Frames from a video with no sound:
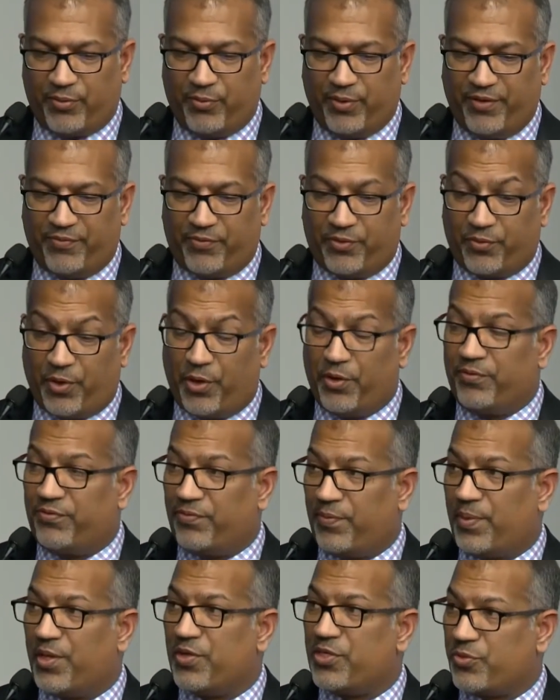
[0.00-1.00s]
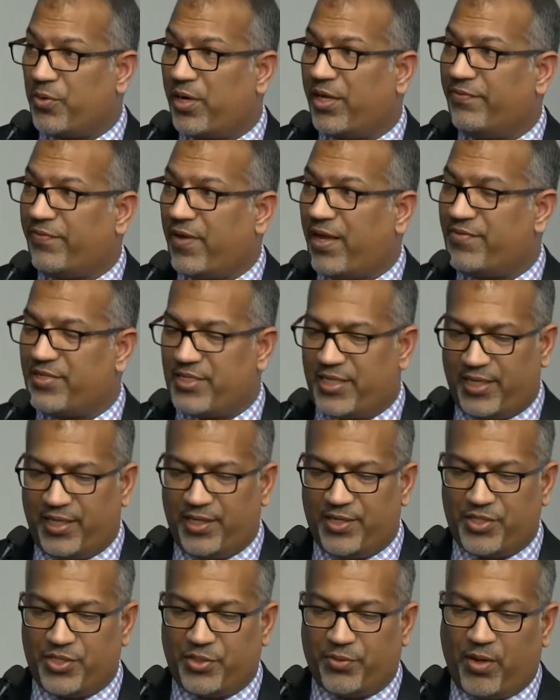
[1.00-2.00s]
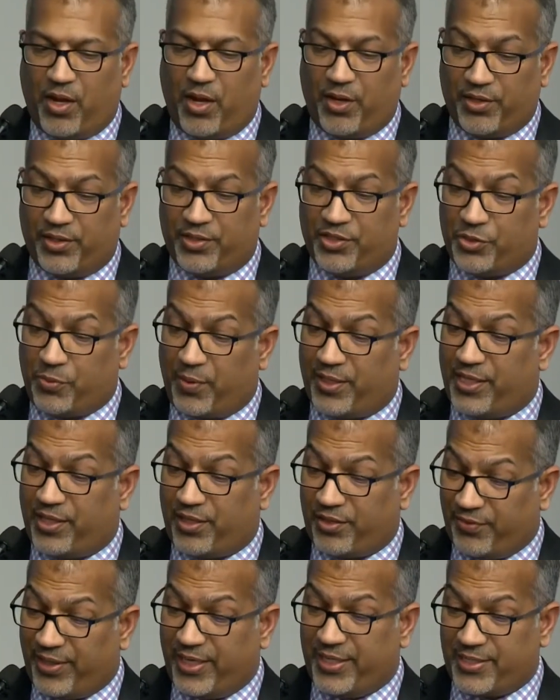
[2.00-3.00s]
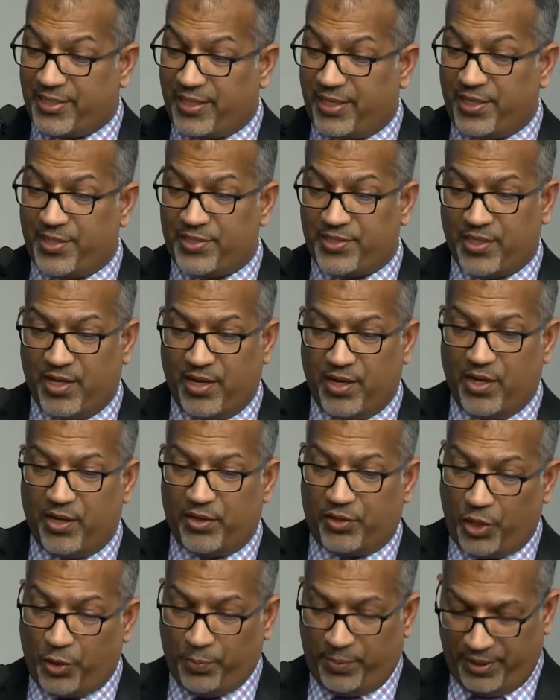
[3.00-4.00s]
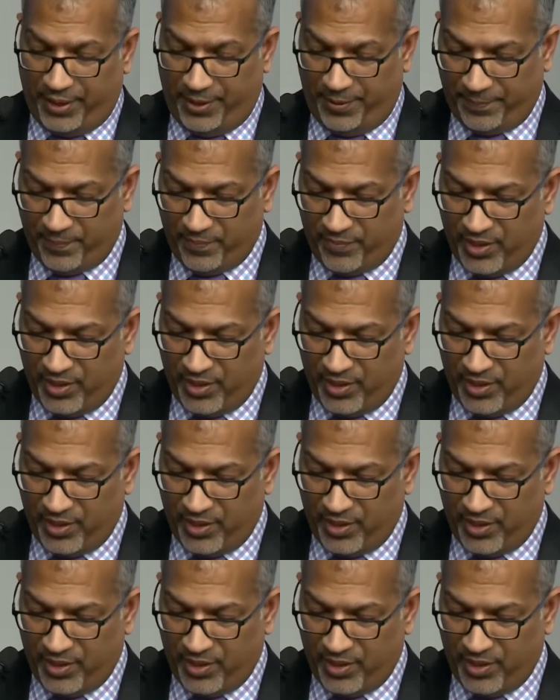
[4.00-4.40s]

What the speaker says: we've grown from those 25 cities to 123 cities globally.